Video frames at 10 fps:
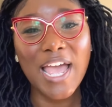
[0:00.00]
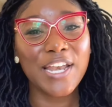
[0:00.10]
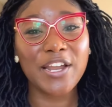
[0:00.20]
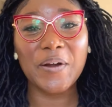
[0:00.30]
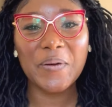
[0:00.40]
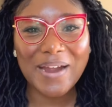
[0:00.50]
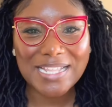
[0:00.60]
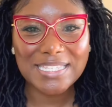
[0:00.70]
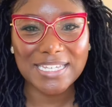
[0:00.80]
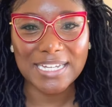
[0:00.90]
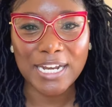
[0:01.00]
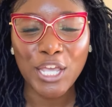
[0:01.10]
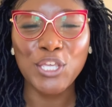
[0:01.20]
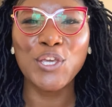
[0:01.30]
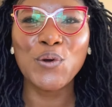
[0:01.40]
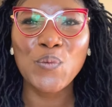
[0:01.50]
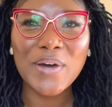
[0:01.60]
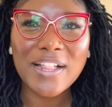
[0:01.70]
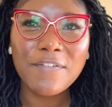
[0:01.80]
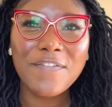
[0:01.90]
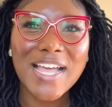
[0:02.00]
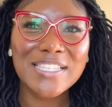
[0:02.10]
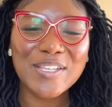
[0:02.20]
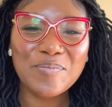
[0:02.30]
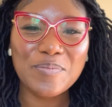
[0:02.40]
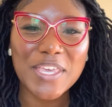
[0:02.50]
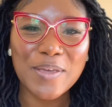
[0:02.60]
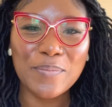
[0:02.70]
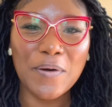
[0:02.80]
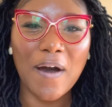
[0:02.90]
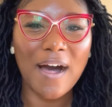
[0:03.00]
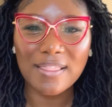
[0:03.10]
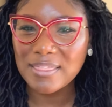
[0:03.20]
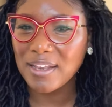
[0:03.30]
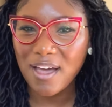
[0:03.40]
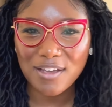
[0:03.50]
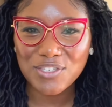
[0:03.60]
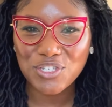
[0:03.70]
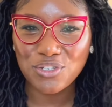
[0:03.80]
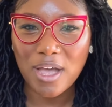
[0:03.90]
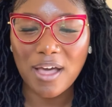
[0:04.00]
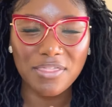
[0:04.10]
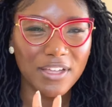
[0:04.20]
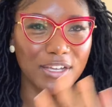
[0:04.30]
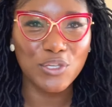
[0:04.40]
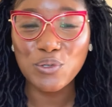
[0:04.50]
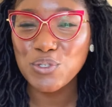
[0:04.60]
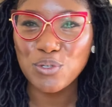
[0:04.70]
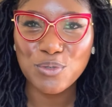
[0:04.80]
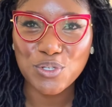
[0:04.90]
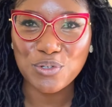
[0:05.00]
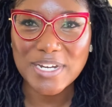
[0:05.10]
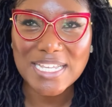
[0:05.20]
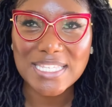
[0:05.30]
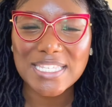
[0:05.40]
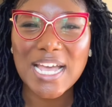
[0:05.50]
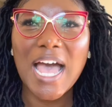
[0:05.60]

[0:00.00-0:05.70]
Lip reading: Now, granted, you will find some people on the YouTube streets